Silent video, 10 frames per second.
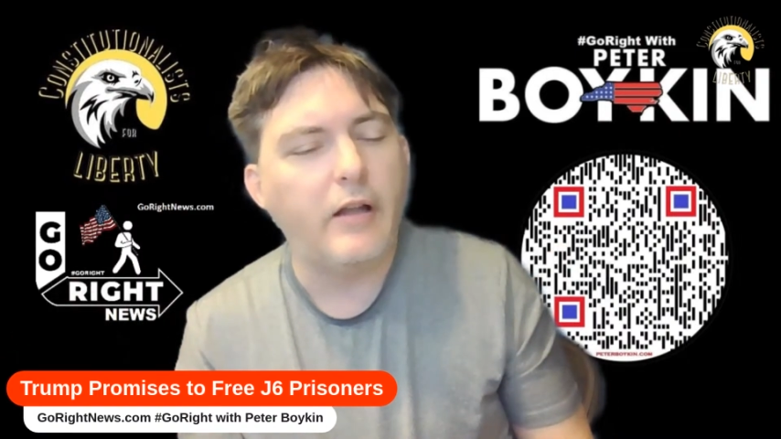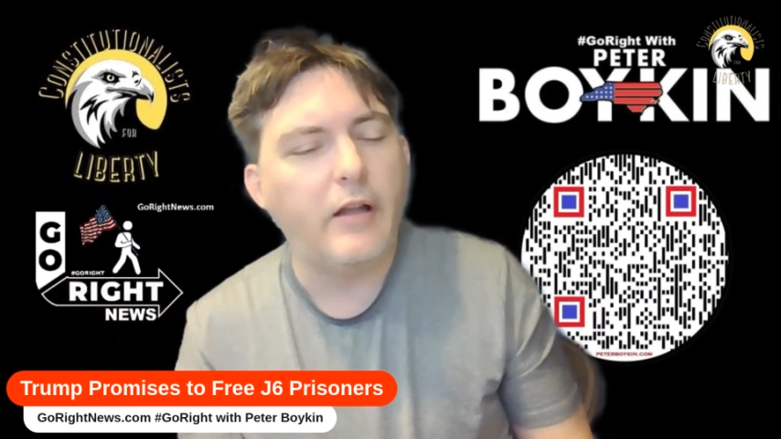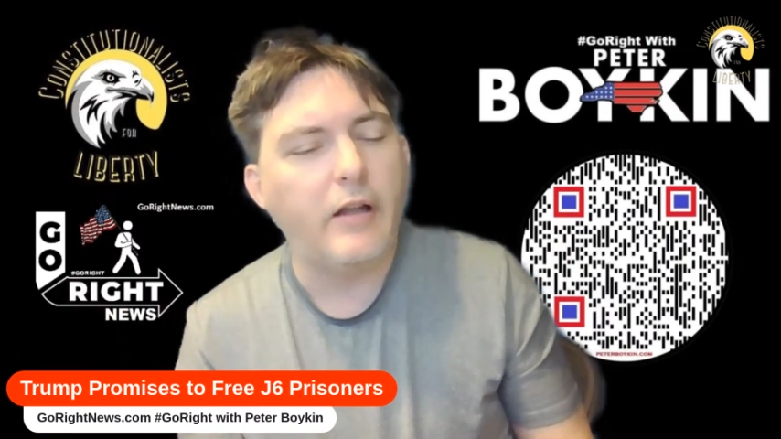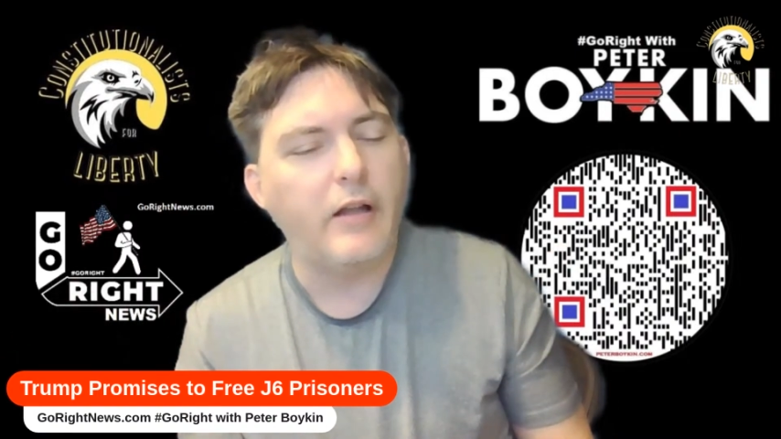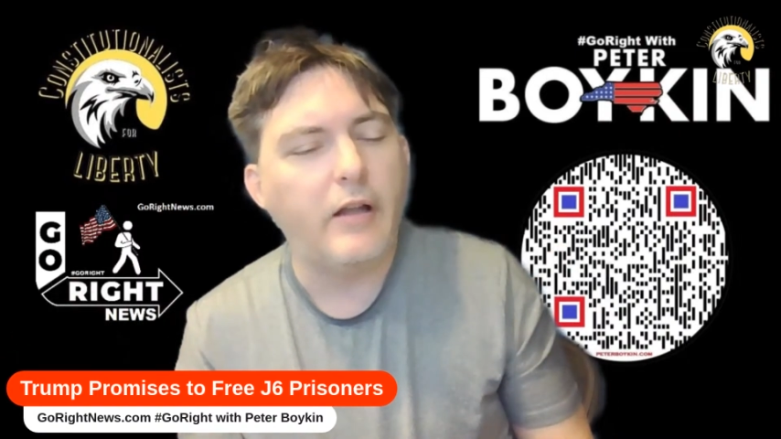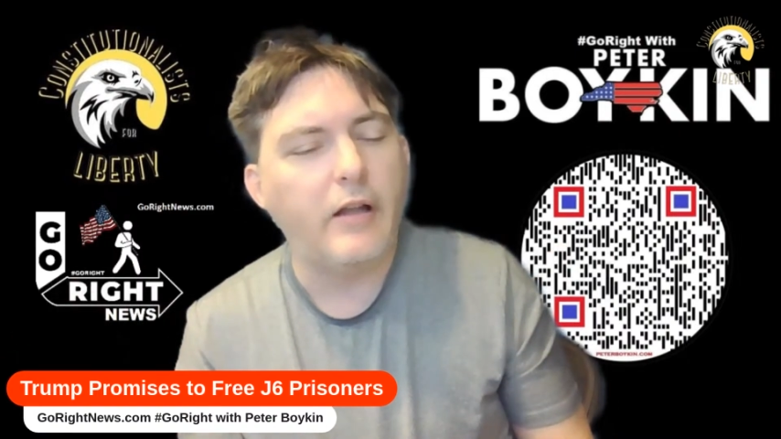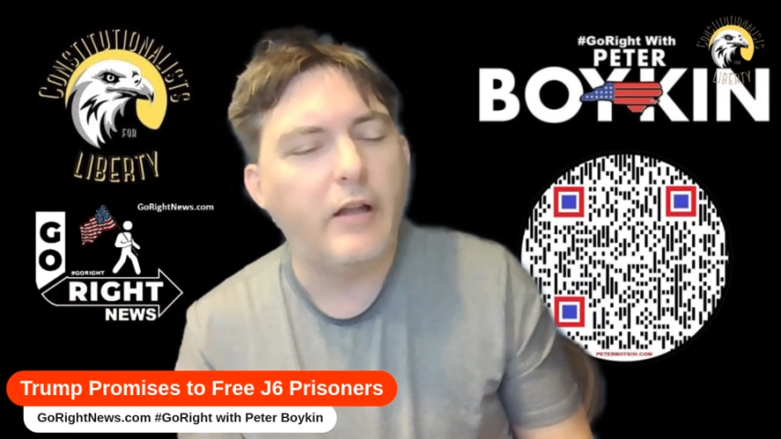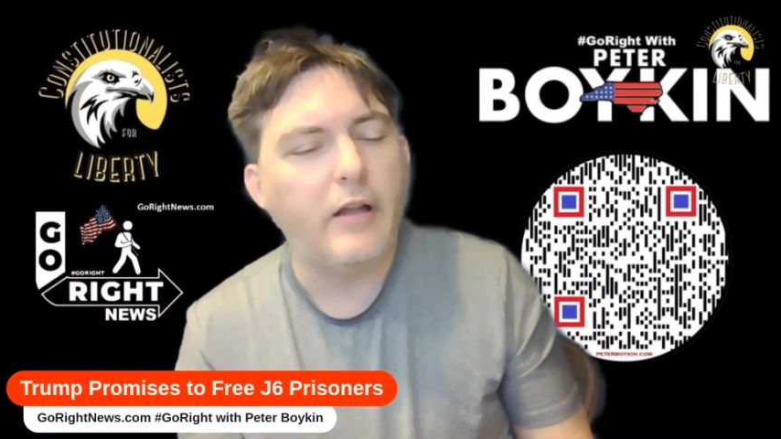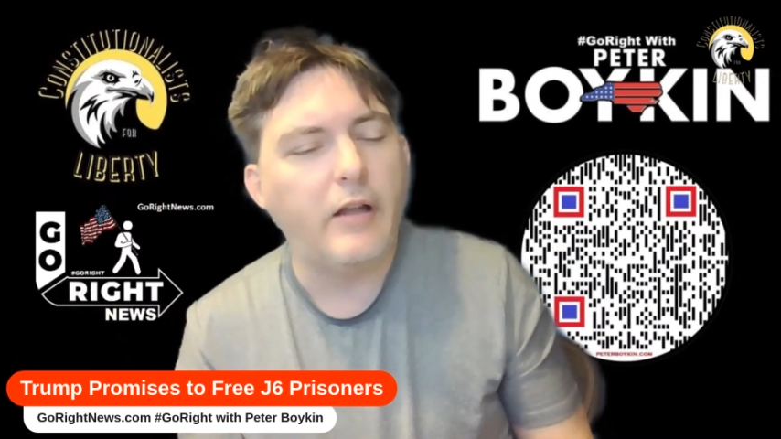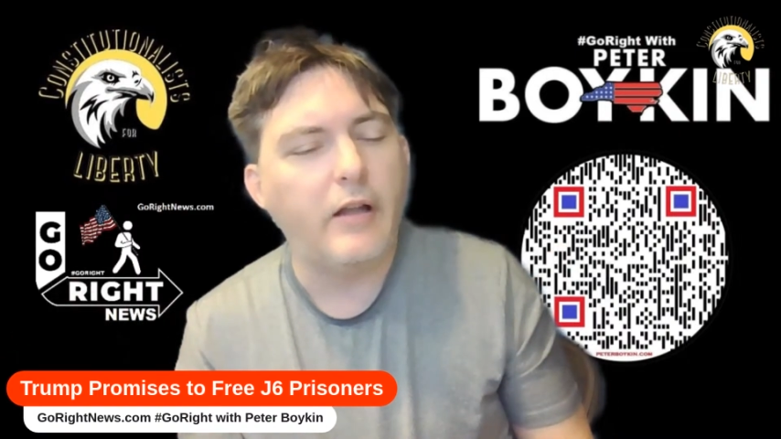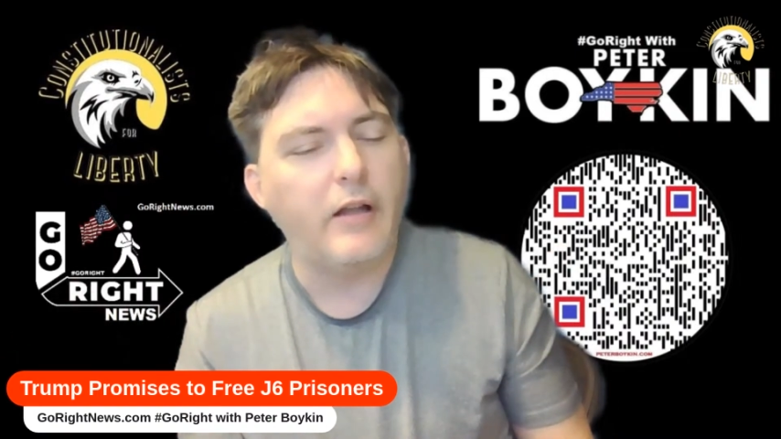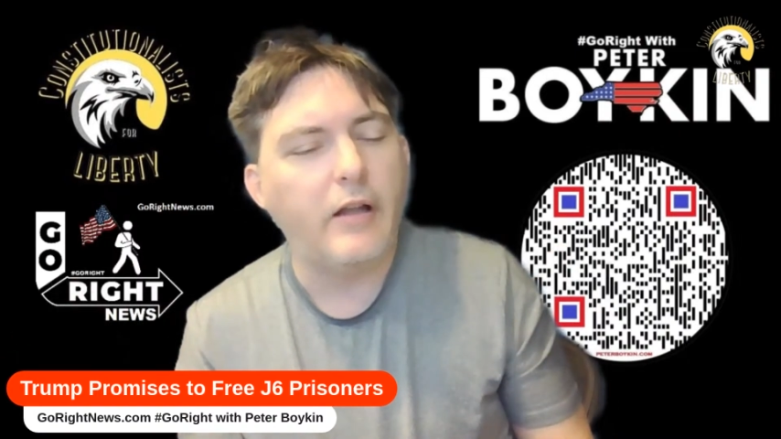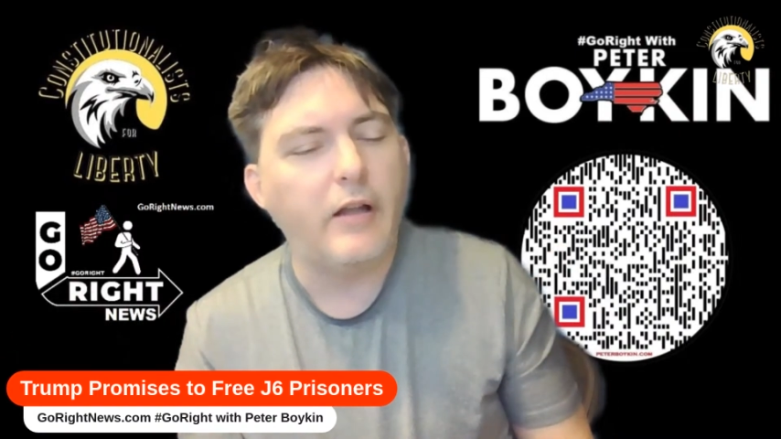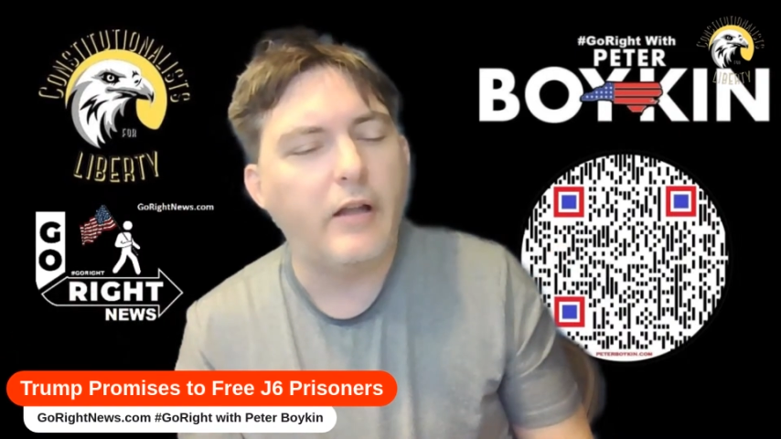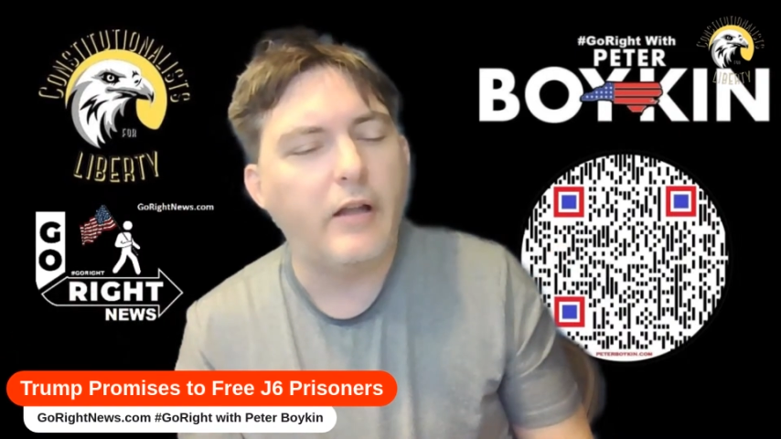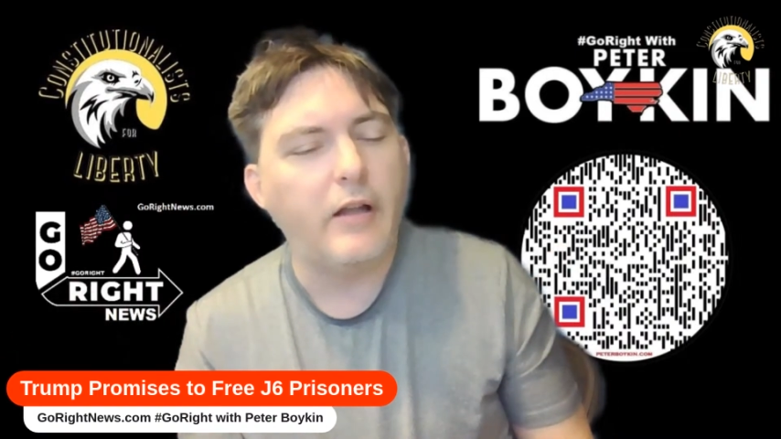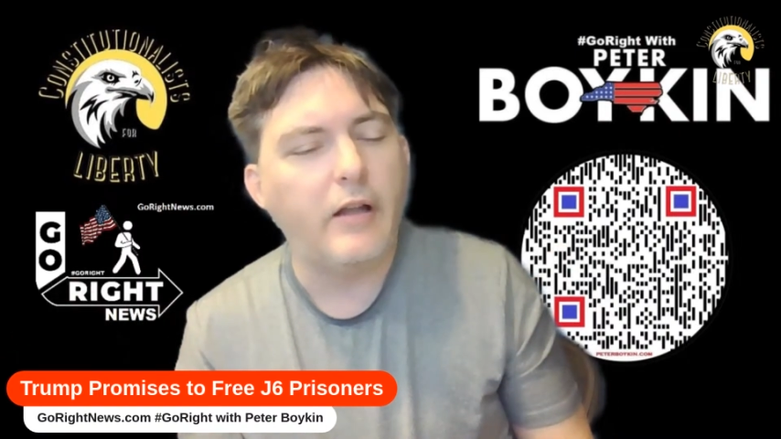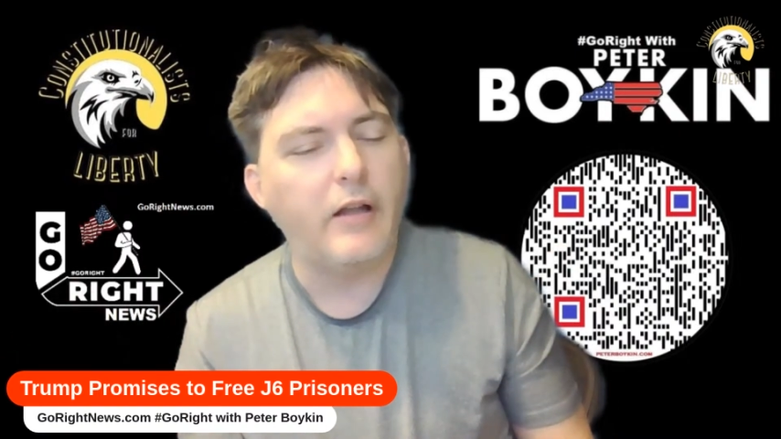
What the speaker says: which the Supreme Court had already